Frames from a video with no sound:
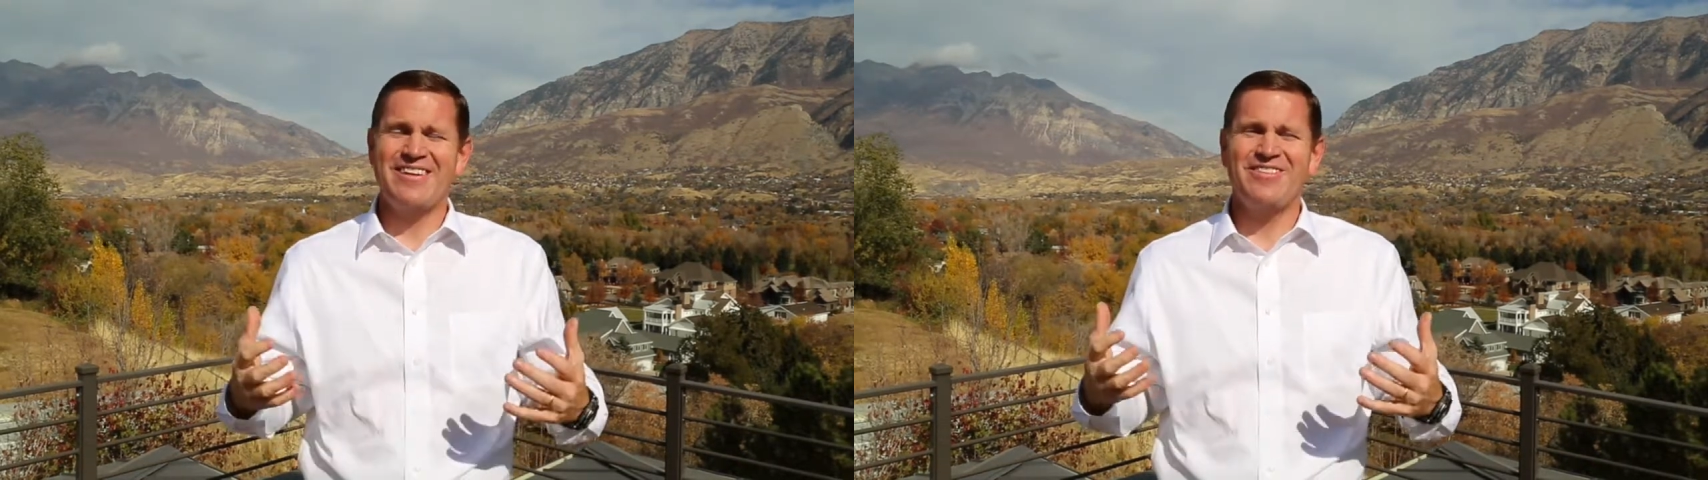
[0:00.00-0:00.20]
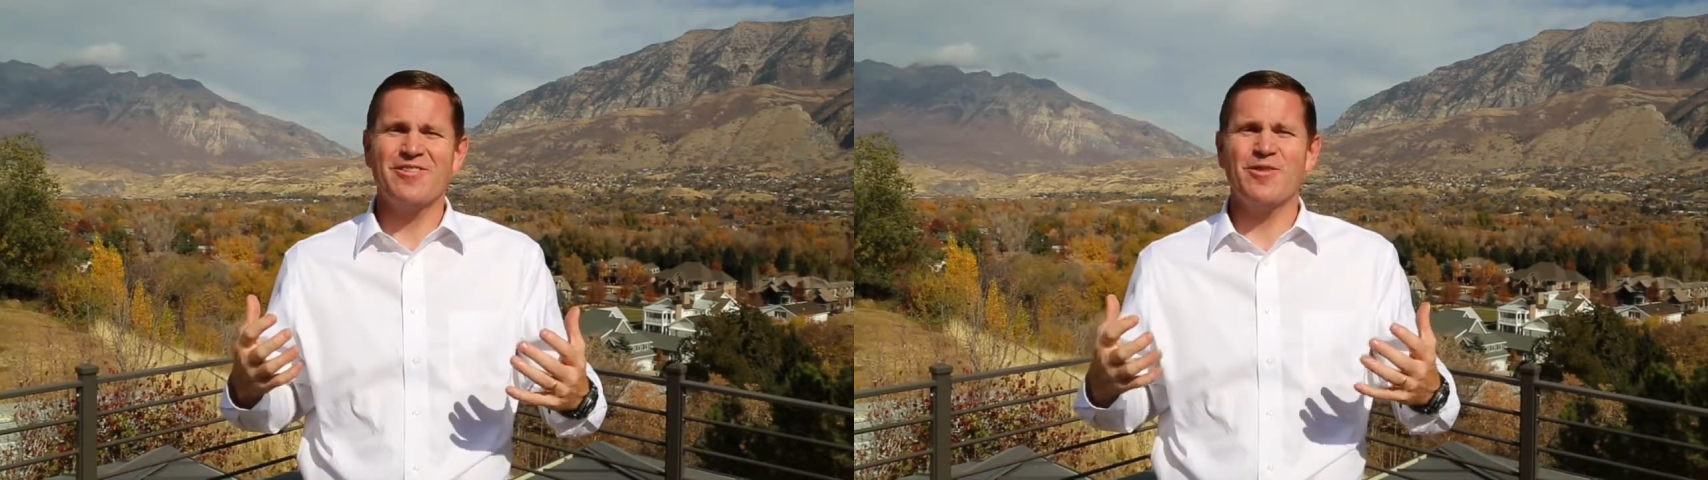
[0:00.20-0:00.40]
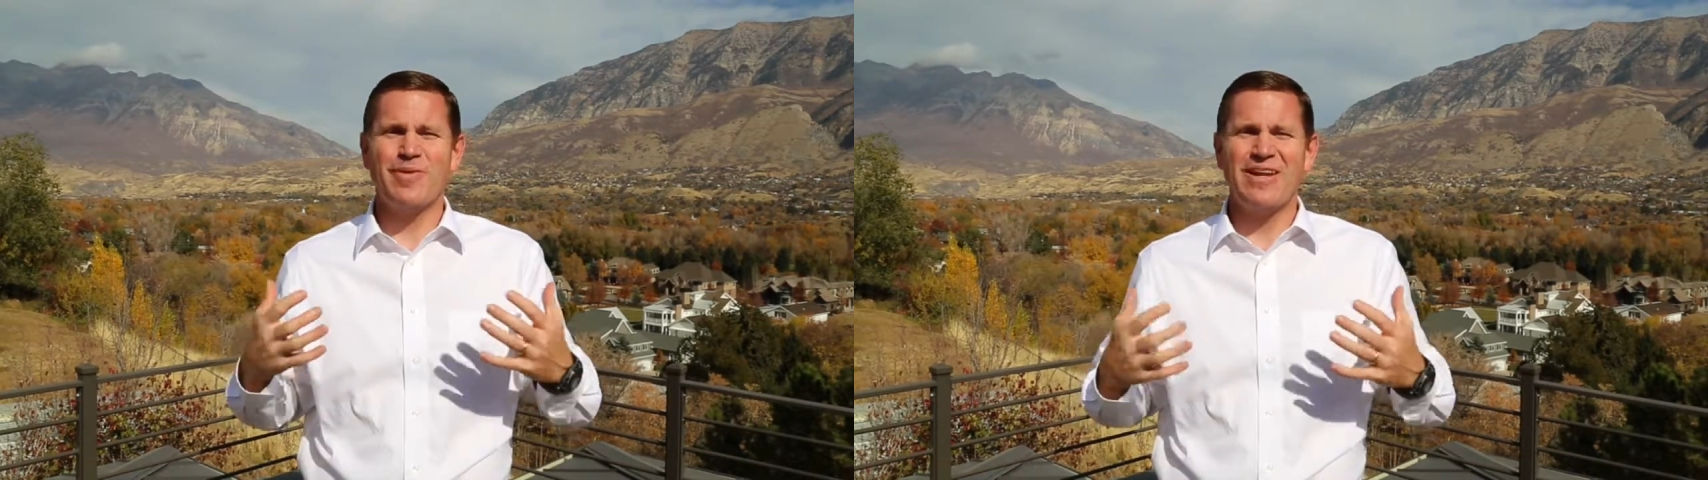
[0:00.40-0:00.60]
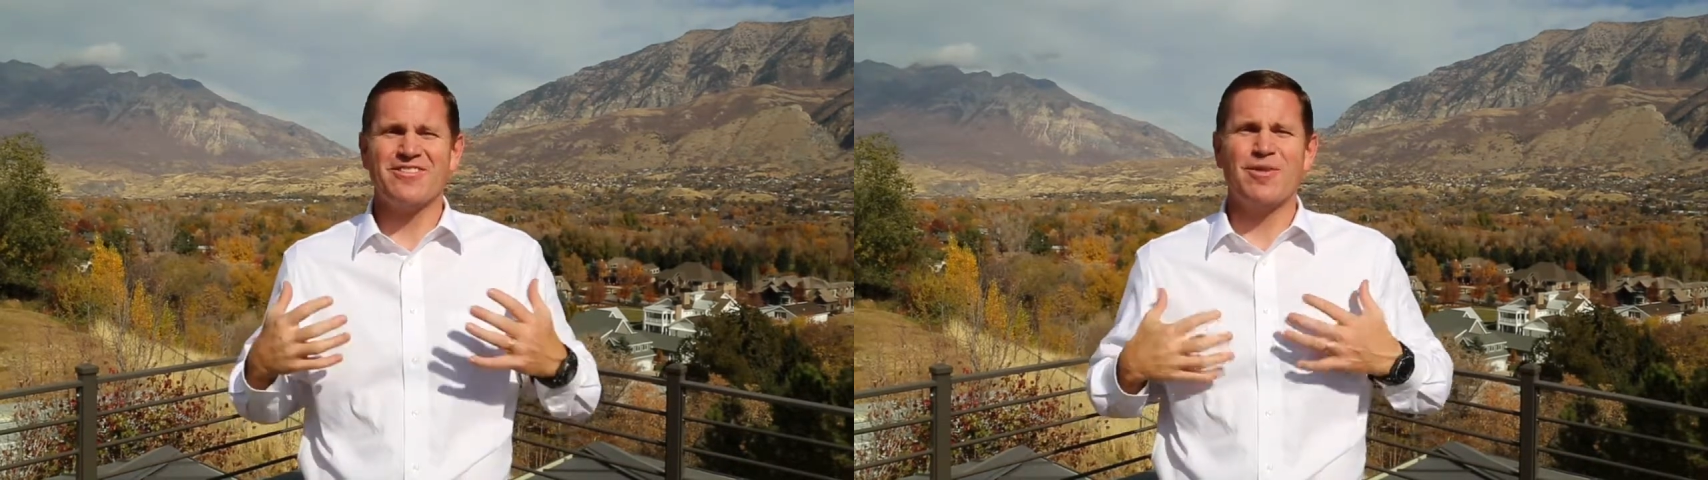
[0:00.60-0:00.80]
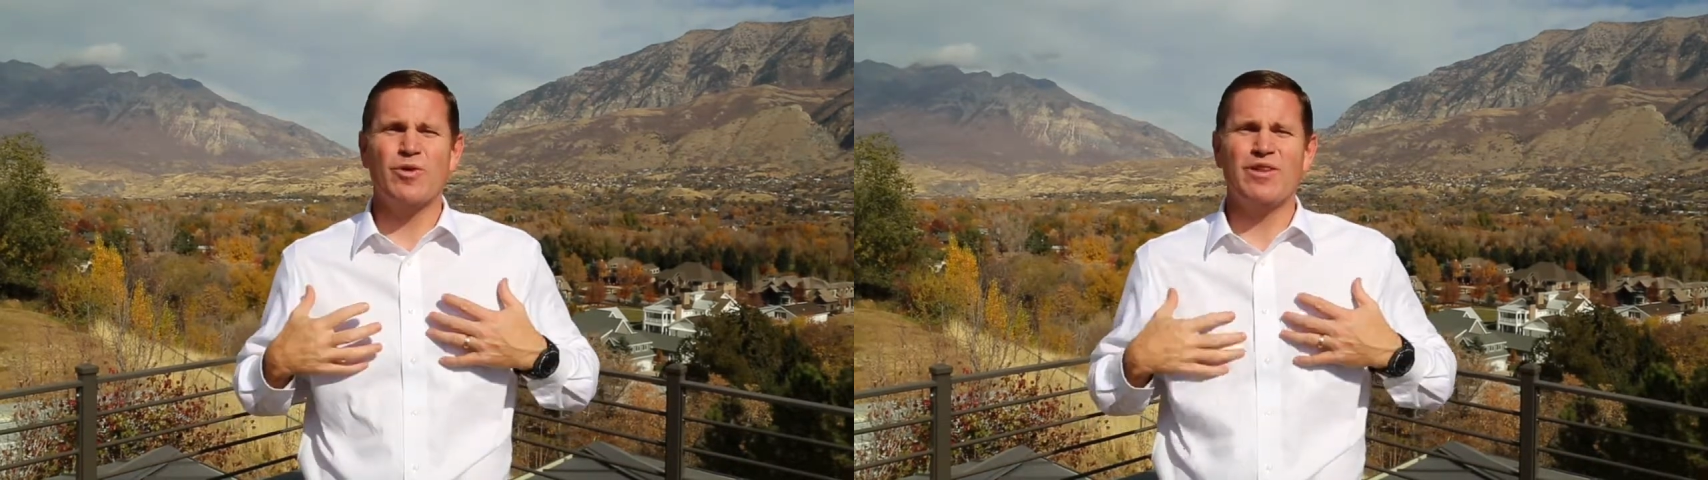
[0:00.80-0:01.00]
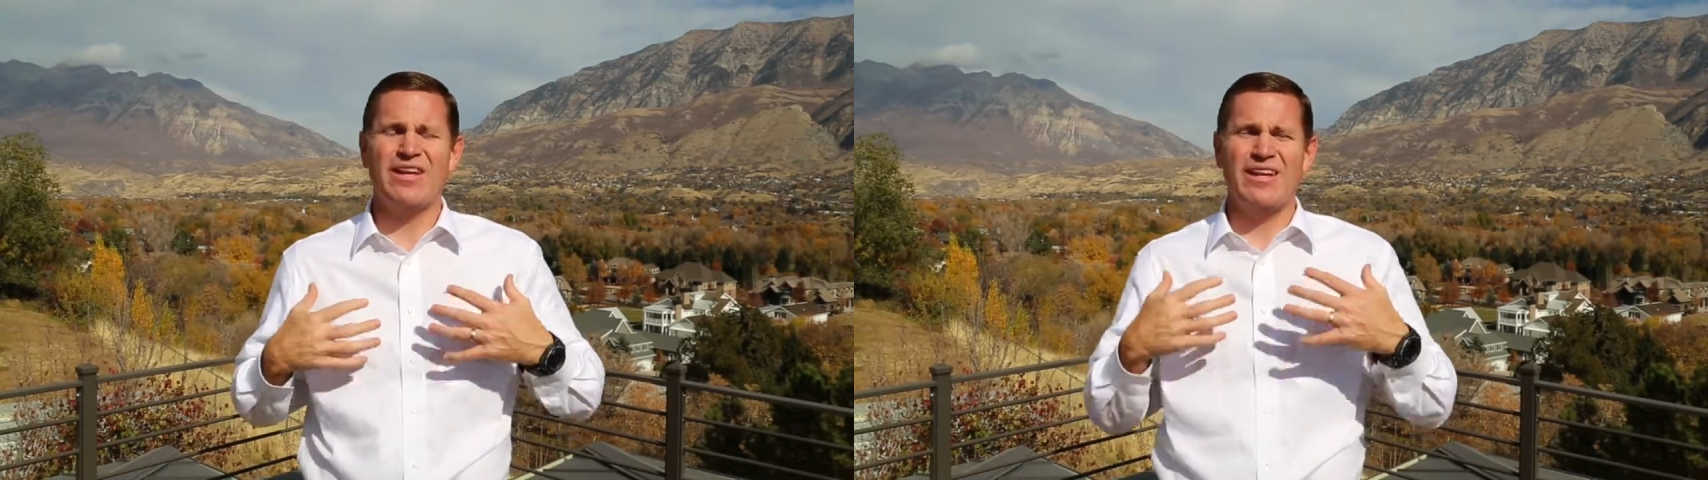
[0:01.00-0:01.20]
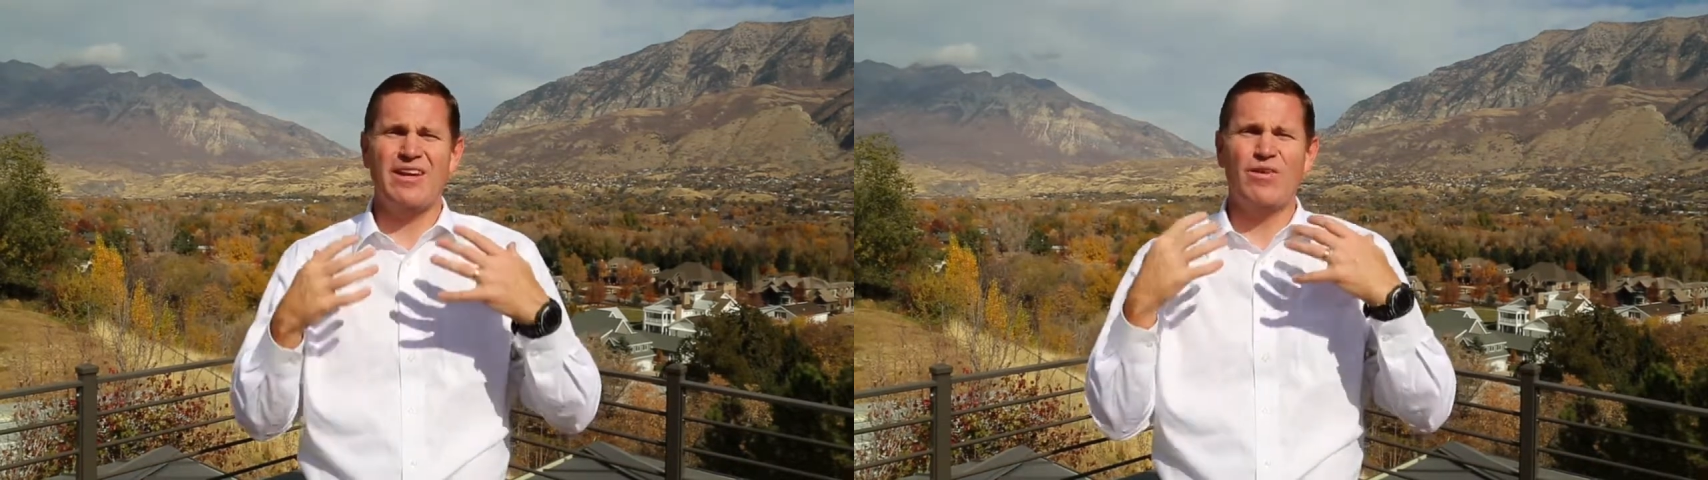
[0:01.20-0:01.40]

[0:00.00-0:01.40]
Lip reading: just for being someone that